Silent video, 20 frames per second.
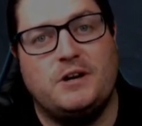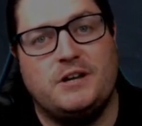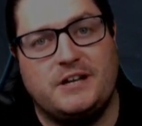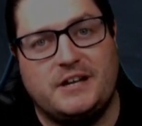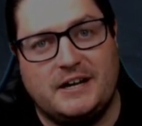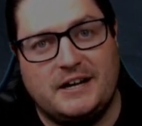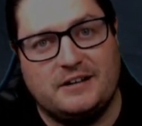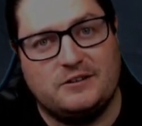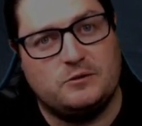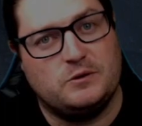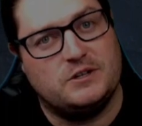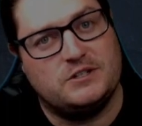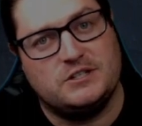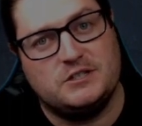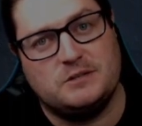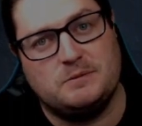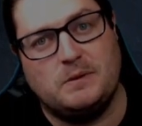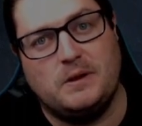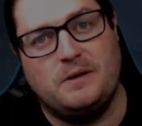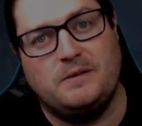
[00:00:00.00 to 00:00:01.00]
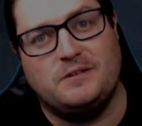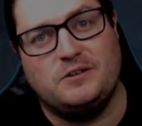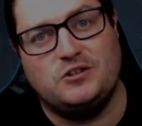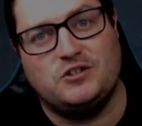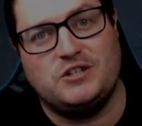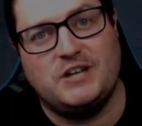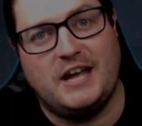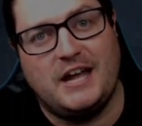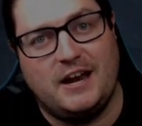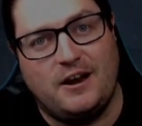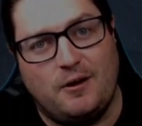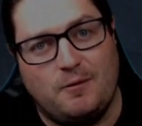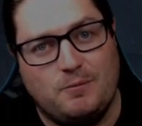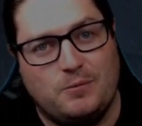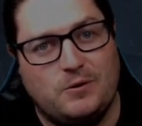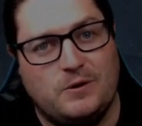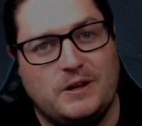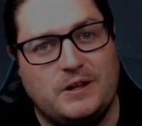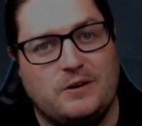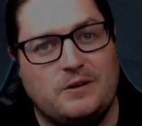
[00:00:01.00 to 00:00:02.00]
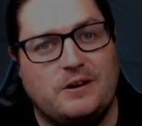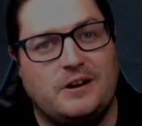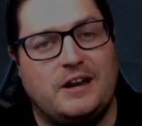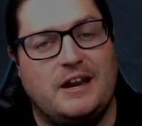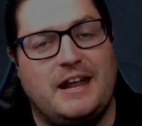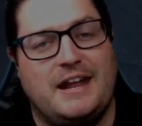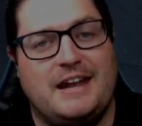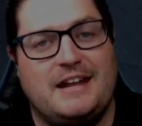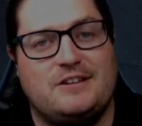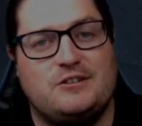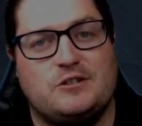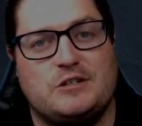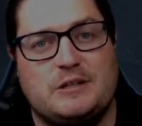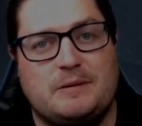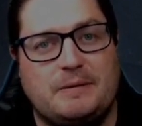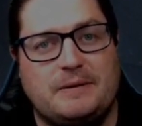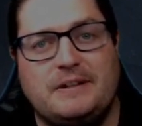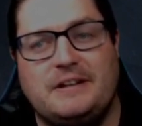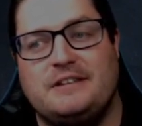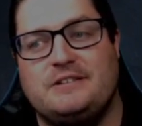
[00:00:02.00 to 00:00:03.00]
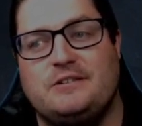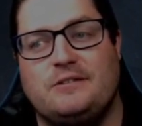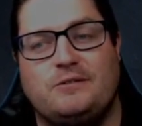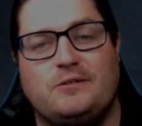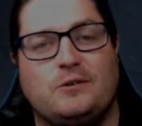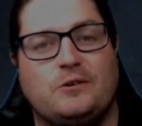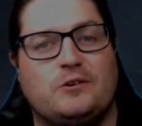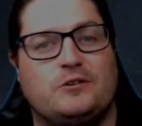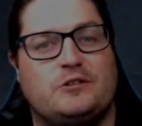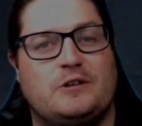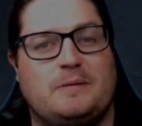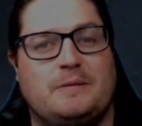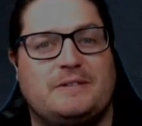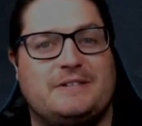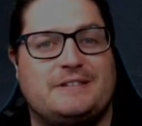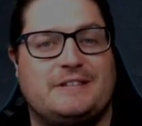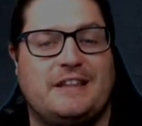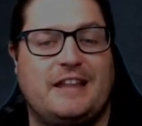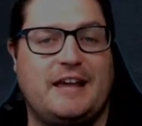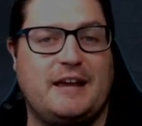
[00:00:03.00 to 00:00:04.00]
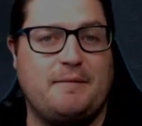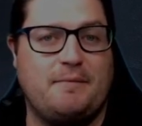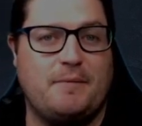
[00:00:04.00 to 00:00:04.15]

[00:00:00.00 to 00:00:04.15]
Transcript: You can ask questions below in the chat. I'm pretty good at answering them, unless of course I'm asleep.